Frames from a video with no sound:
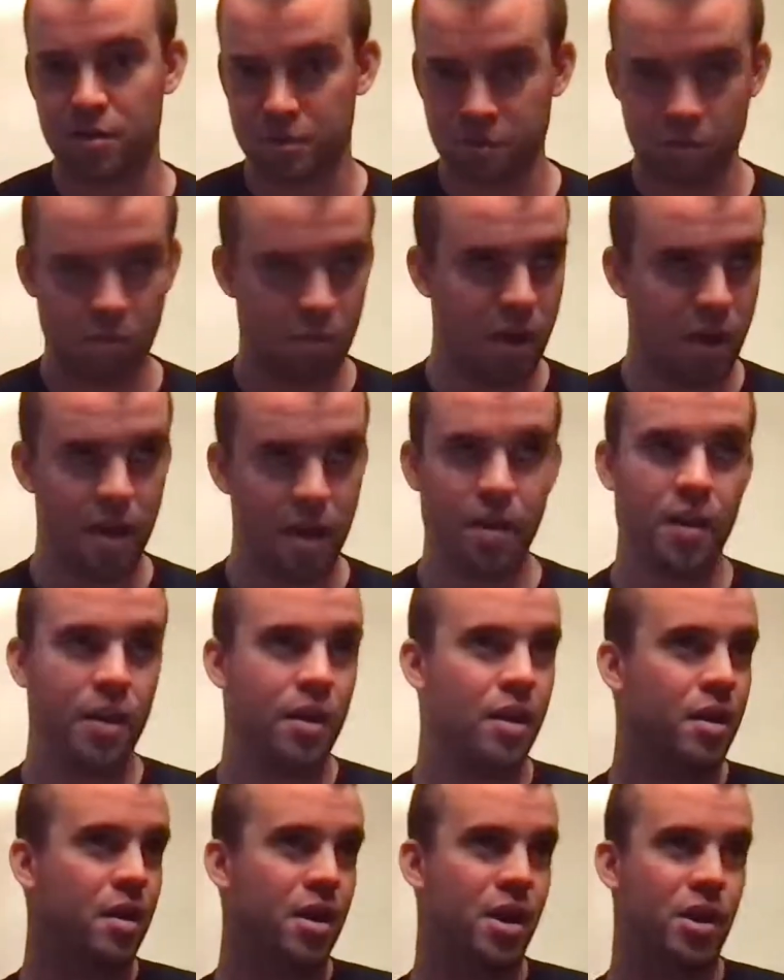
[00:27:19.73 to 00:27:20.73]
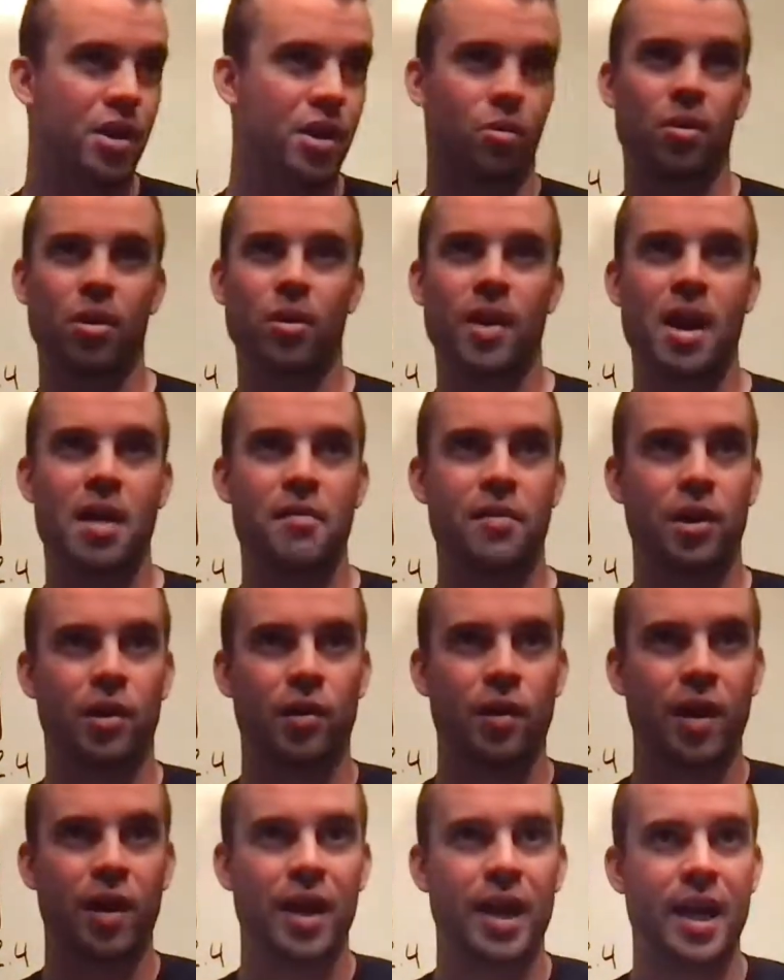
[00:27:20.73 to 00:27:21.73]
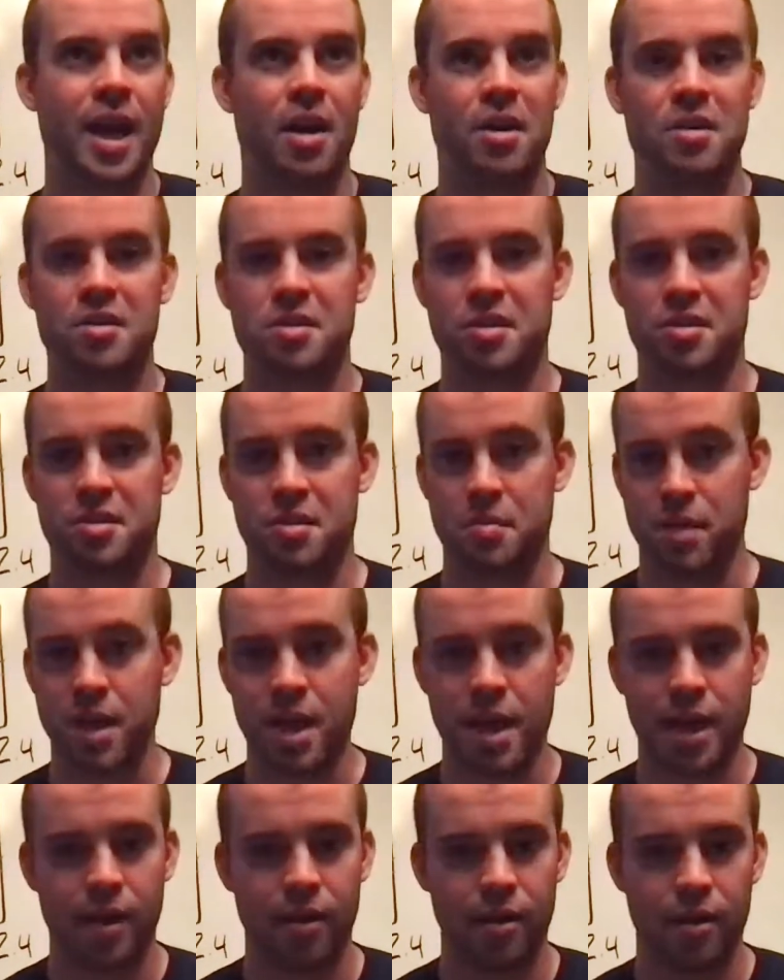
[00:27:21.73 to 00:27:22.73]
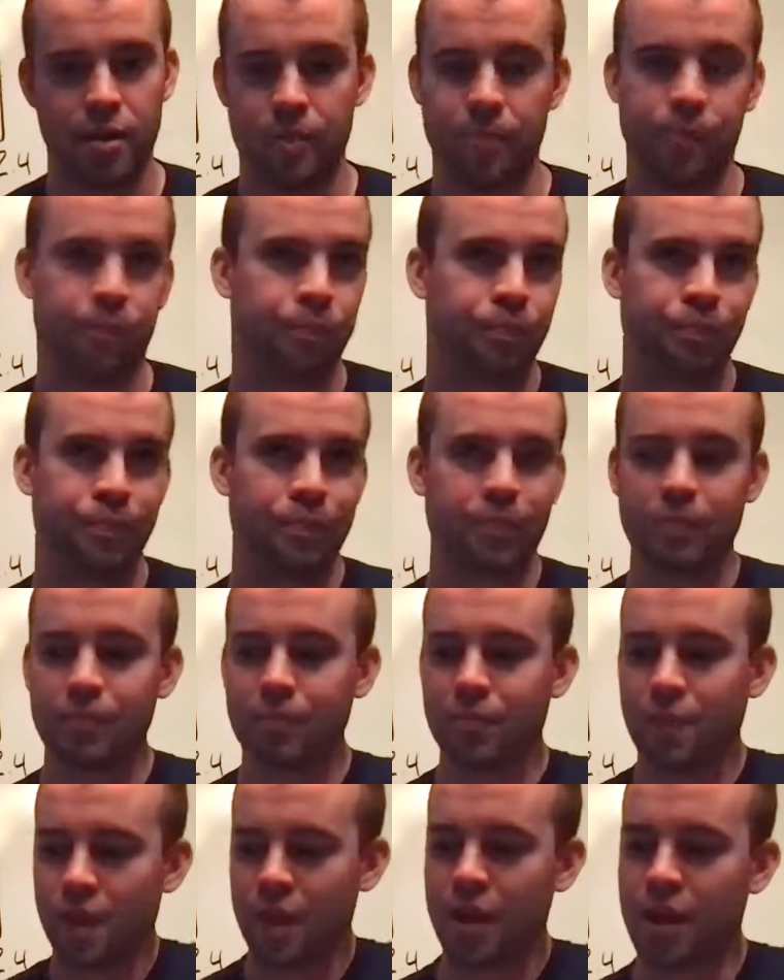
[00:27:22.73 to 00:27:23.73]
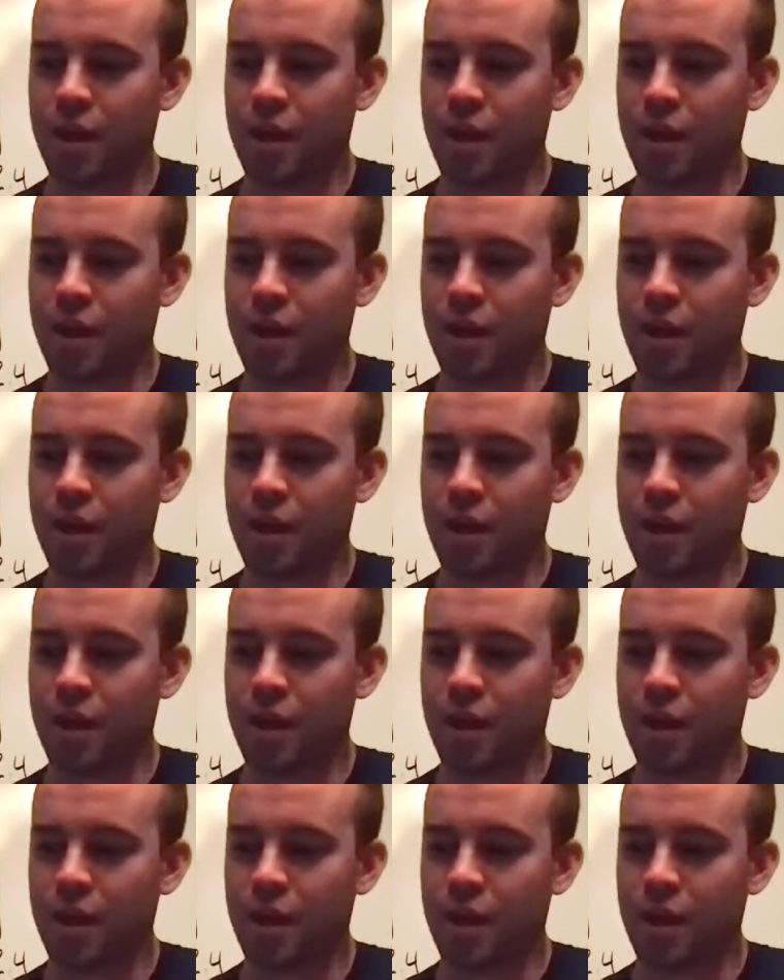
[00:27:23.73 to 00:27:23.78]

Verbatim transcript: So, you know, we were having a great out of system day, or yeah, you